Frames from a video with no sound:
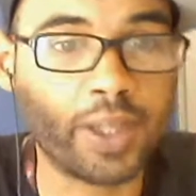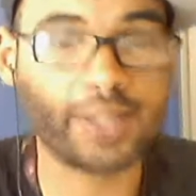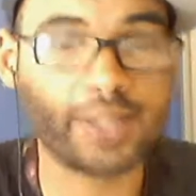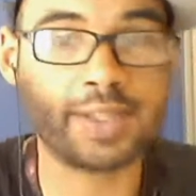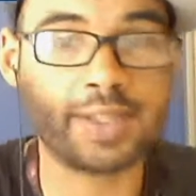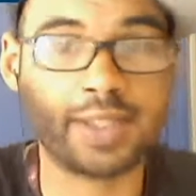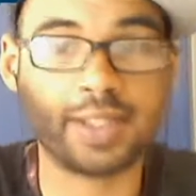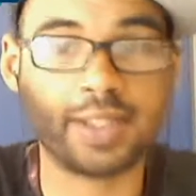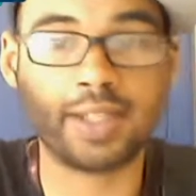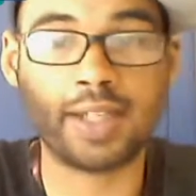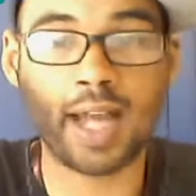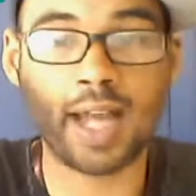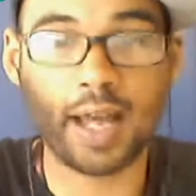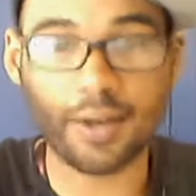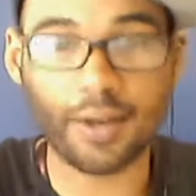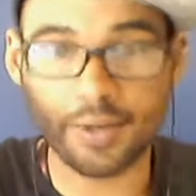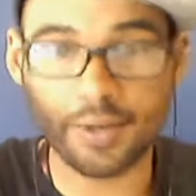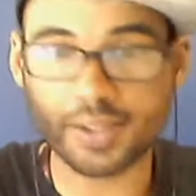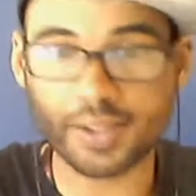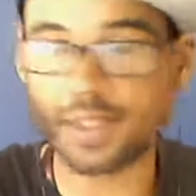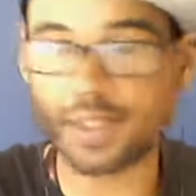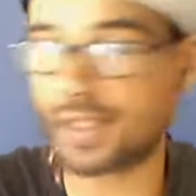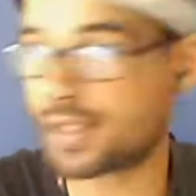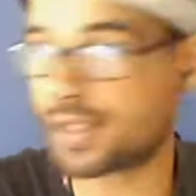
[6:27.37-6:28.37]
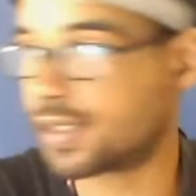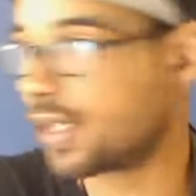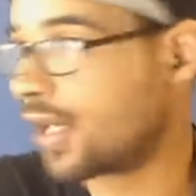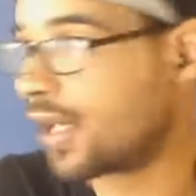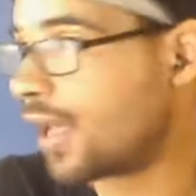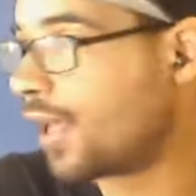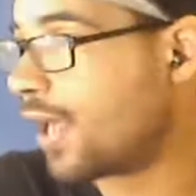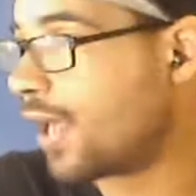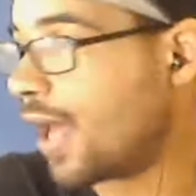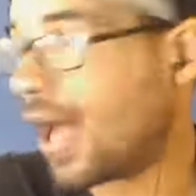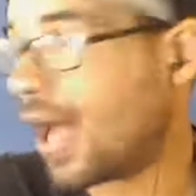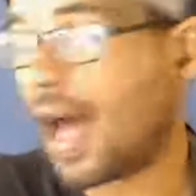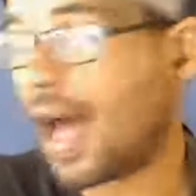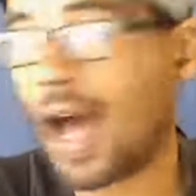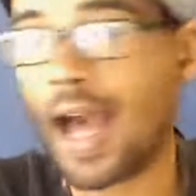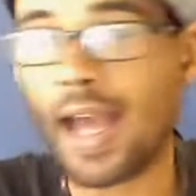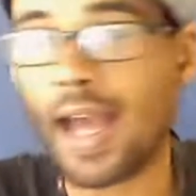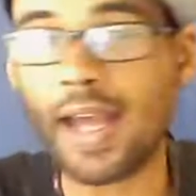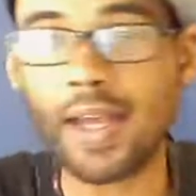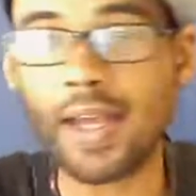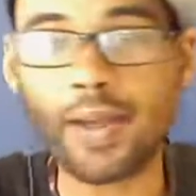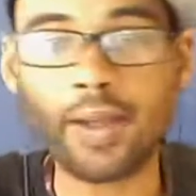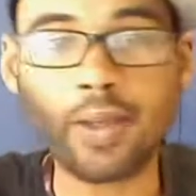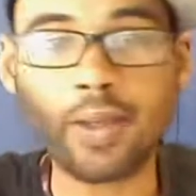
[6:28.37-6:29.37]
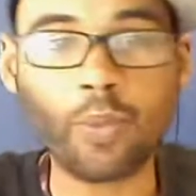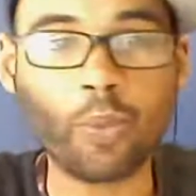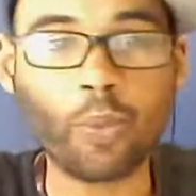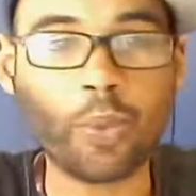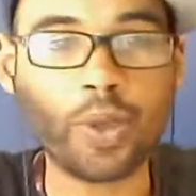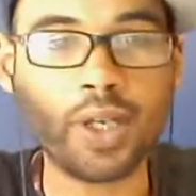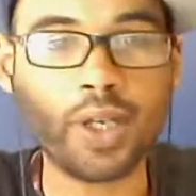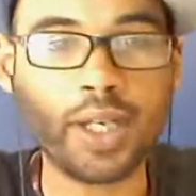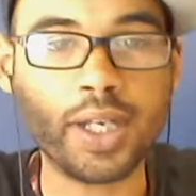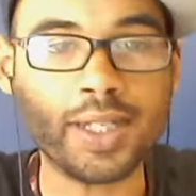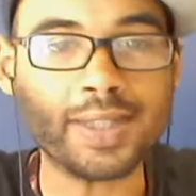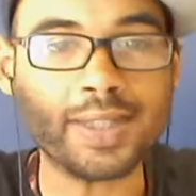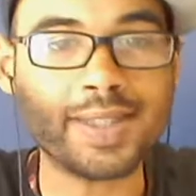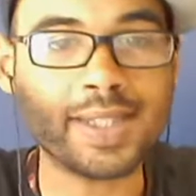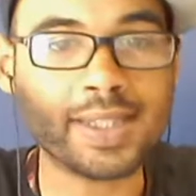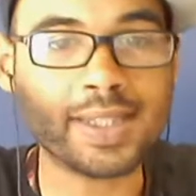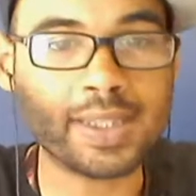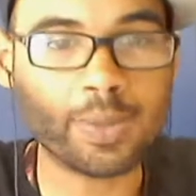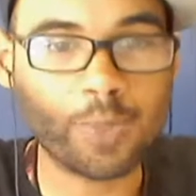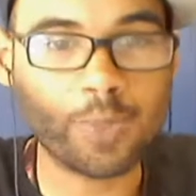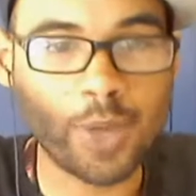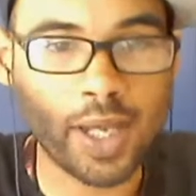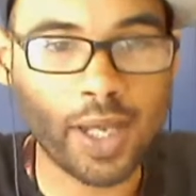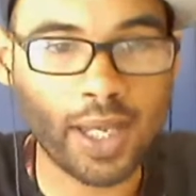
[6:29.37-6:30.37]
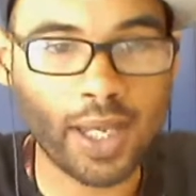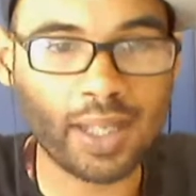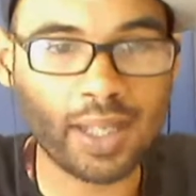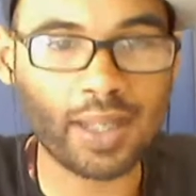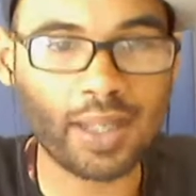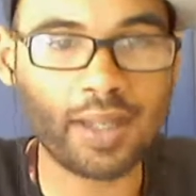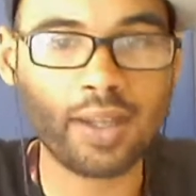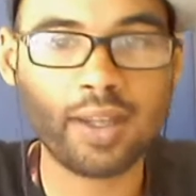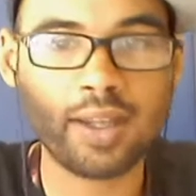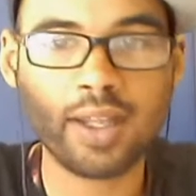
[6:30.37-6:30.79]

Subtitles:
relates to the Niners is I would anticipate